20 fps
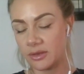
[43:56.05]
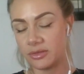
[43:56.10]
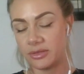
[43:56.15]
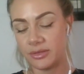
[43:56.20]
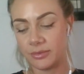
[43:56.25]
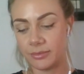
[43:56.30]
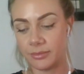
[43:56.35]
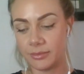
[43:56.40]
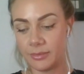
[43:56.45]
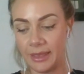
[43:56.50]

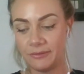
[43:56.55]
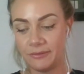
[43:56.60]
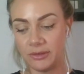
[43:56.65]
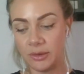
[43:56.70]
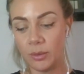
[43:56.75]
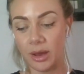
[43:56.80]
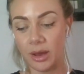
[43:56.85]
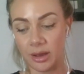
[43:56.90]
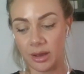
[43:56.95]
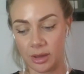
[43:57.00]
So
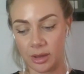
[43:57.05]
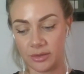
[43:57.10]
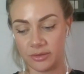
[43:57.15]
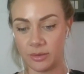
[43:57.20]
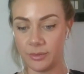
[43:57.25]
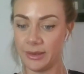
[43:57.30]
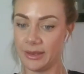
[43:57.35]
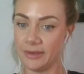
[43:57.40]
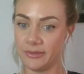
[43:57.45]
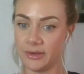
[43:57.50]
if you are
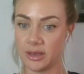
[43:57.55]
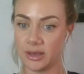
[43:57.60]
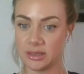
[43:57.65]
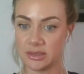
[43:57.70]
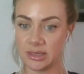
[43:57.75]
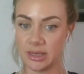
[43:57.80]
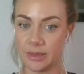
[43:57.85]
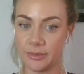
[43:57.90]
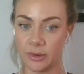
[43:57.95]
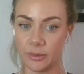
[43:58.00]
going through a bit of a
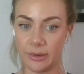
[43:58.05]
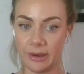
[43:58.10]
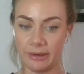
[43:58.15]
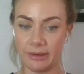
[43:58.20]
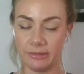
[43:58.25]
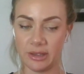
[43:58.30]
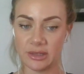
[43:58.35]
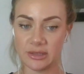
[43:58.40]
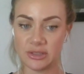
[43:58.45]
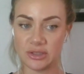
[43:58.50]
hard time,
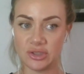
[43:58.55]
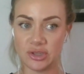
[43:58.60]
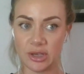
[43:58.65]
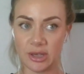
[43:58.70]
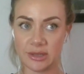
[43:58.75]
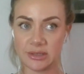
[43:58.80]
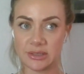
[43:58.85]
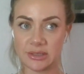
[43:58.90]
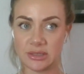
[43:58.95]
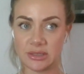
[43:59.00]
Aquarius,
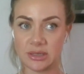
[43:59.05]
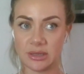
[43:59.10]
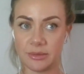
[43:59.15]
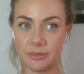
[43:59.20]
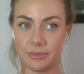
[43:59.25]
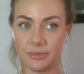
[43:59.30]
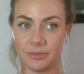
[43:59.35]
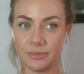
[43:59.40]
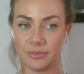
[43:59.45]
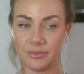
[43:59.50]

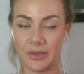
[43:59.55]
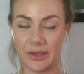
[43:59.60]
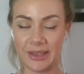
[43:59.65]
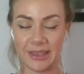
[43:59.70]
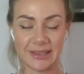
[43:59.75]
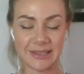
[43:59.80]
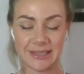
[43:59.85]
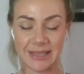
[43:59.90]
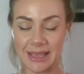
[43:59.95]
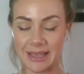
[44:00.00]
just
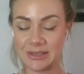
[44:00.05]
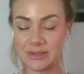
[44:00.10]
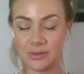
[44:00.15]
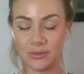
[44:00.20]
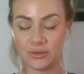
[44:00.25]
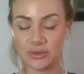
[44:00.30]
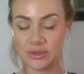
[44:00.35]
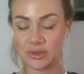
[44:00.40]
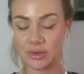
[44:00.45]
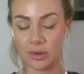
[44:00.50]
like it
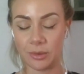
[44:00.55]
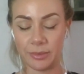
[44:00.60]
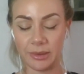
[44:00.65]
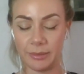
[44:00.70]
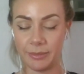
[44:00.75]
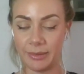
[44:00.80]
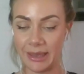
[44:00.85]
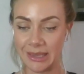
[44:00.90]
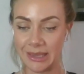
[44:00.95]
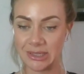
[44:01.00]
says, you've just
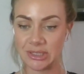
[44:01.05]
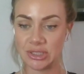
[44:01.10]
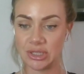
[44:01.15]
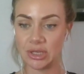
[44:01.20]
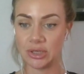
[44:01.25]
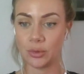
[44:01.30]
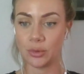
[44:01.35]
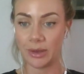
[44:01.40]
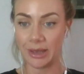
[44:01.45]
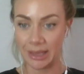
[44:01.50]
got to be
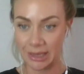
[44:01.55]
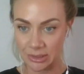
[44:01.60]
patient.